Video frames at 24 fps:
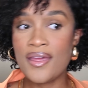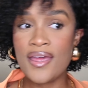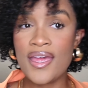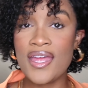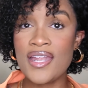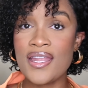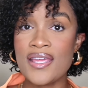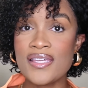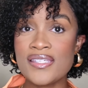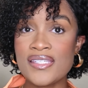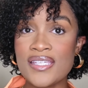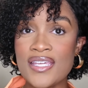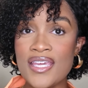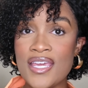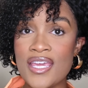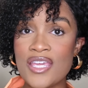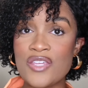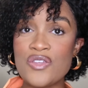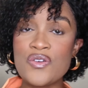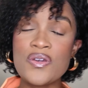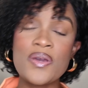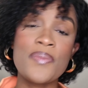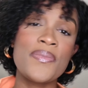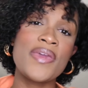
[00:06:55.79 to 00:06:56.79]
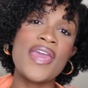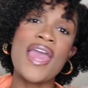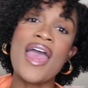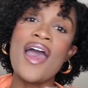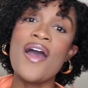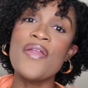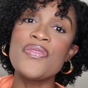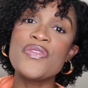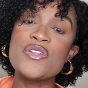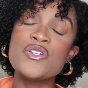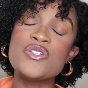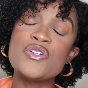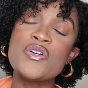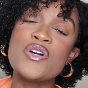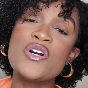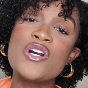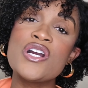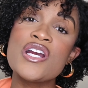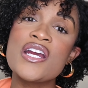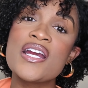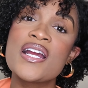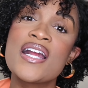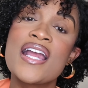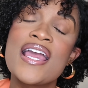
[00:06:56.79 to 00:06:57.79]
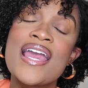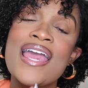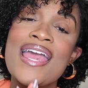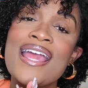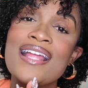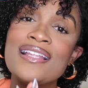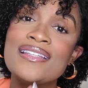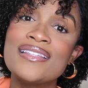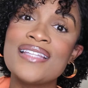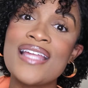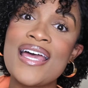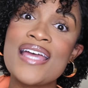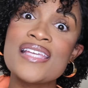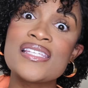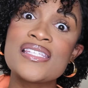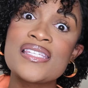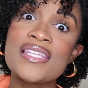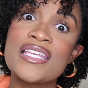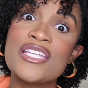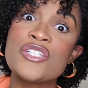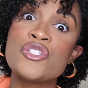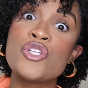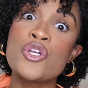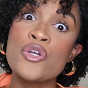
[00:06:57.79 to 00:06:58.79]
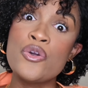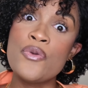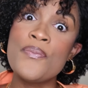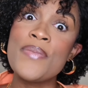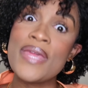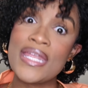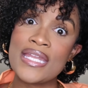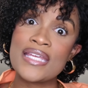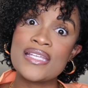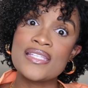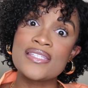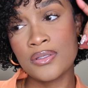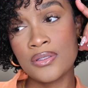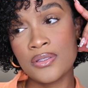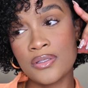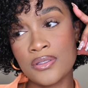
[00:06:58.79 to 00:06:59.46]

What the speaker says: And that's it. You can be out the door in less than 2 minutes.